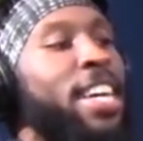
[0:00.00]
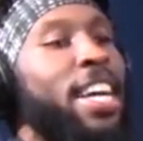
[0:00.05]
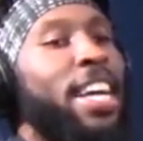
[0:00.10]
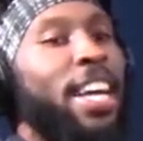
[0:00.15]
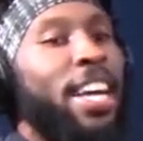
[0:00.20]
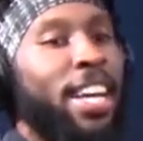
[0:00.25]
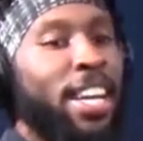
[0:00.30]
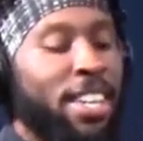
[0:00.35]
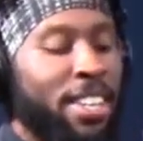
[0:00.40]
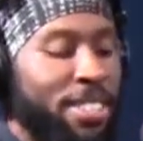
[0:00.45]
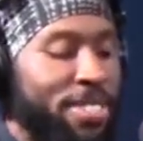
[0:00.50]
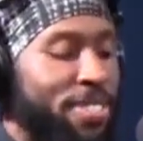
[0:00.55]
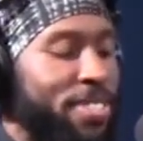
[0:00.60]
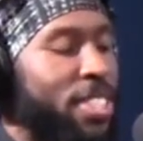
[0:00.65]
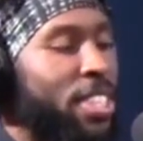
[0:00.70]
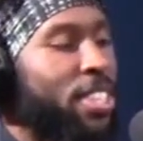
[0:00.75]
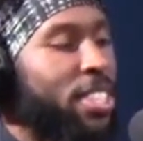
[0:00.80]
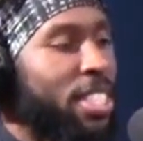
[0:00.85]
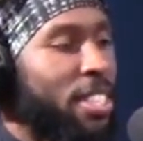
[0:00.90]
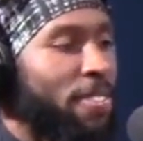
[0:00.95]
And, you
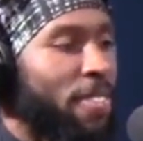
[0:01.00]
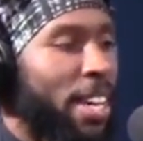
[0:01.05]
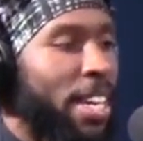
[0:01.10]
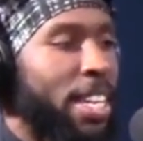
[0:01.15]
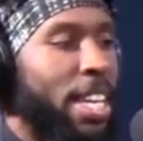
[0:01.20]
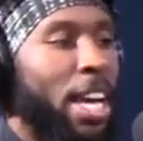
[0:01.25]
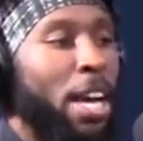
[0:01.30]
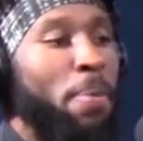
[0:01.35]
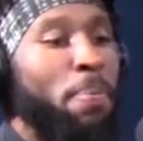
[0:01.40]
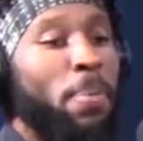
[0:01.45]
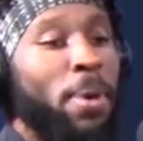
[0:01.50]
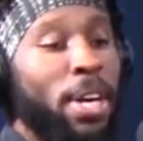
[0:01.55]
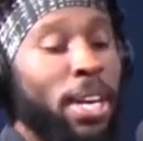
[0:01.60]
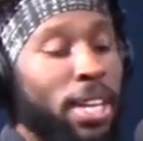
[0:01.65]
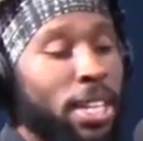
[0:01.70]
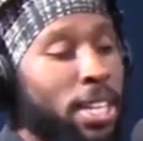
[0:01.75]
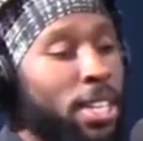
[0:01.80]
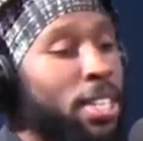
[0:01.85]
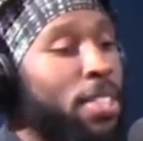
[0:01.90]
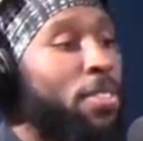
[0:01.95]
know, stuff like that. But
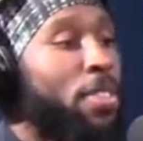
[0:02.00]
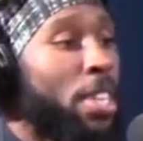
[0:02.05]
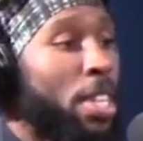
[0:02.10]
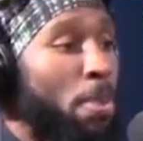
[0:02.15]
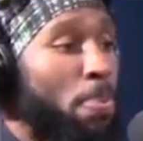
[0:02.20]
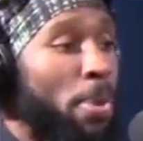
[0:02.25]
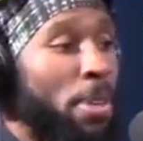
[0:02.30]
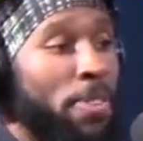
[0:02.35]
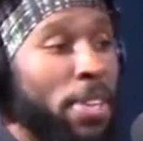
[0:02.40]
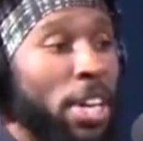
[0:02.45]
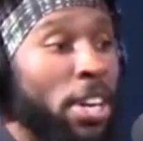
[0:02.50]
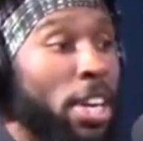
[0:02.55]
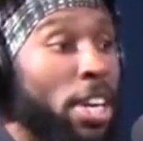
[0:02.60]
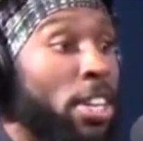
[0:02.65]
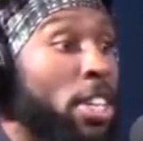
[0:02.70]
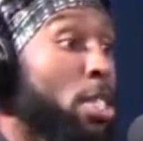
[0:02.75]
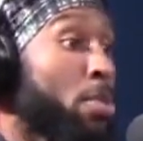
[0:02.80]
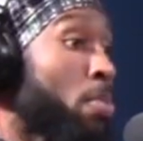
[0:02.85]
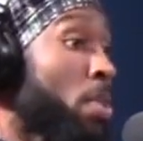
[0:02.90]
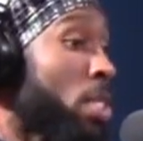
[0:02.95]
in the BVL area
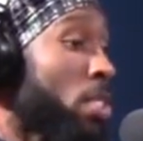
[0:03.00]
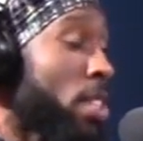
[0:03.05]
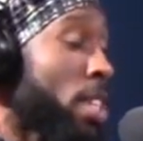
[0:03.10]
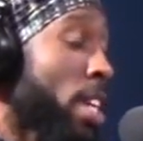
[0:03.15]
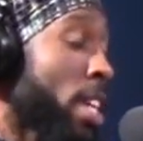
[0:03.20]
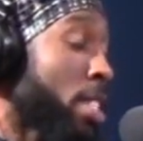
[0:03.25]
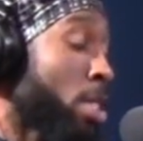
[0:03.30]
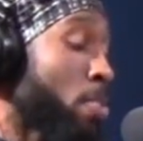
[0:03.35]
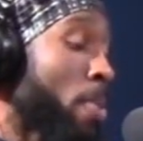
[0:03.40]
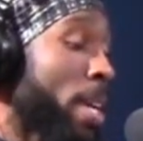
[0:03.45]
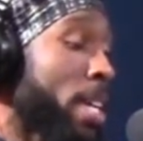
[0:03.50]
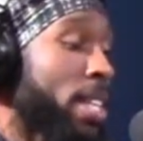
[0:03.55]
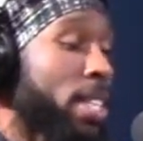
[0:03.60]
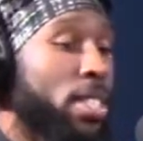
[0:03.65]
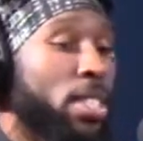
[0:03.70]
is majority Hispanic.